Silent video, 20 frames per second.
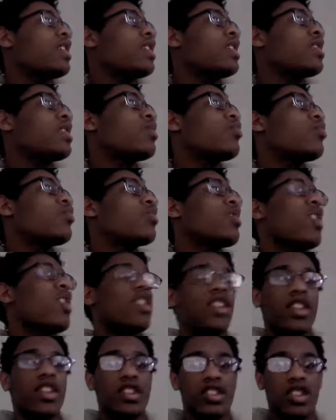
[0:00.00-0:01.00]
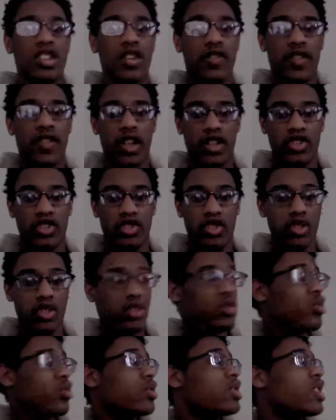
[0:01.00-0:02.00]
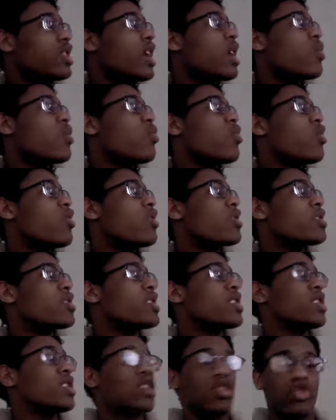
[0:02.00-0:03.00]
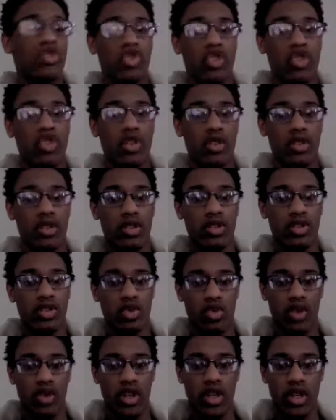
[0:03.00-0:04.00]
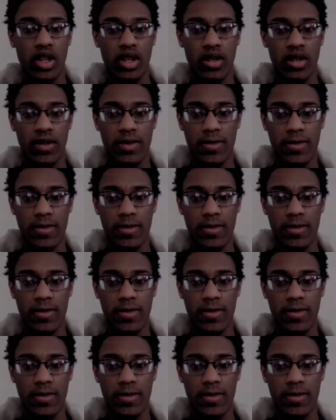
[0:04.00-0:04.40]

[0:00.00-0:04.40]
And we're not getting stuff like Tron 3. I want to see a Tron 3.